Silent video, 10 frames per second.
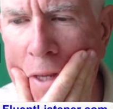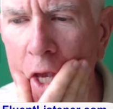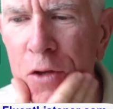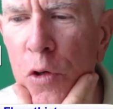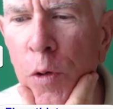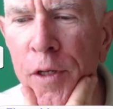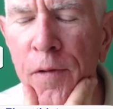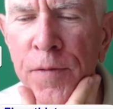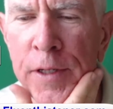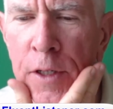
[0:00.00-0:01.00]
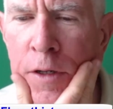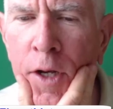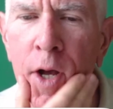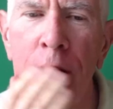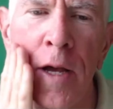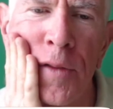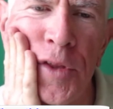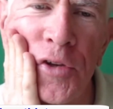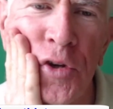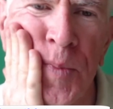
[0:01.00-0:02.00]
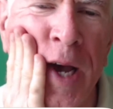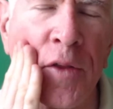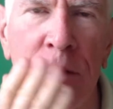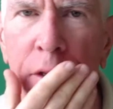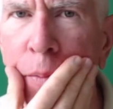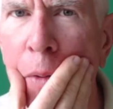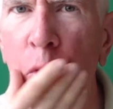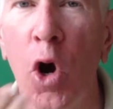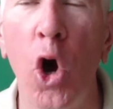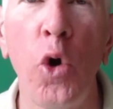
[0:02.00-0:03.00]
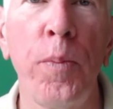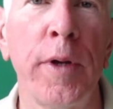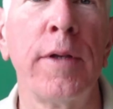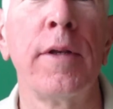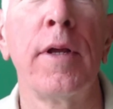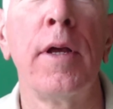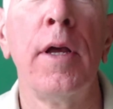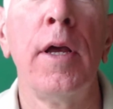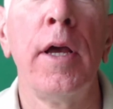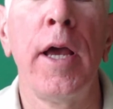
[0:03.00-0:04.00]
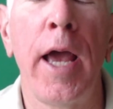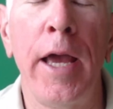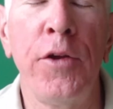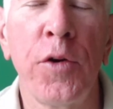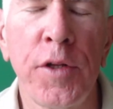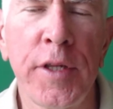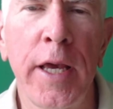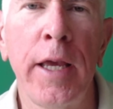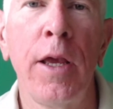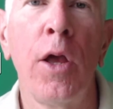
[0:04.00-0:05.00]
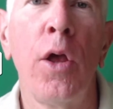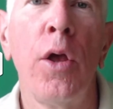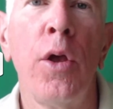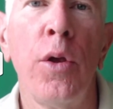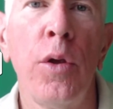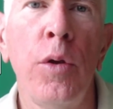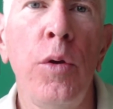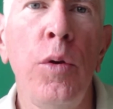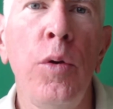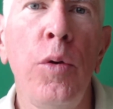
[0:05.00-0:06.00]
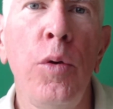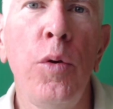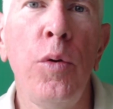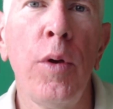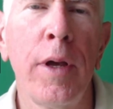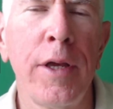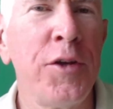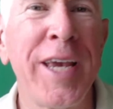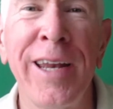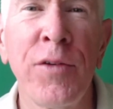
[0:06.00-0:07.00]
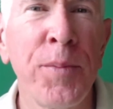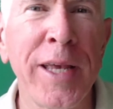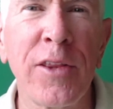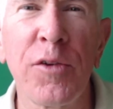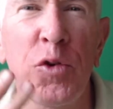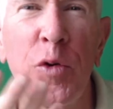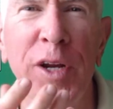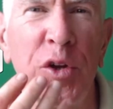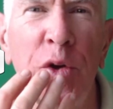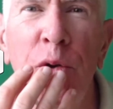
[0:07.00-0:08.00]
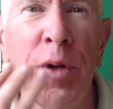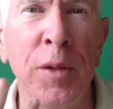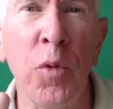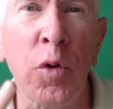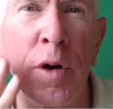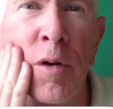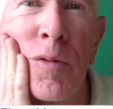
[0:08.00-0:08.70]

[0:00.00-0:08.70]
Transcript: And you're going to feel that your mouth is a little bit more open. And you're going to say, you can't even make the correct U anymore.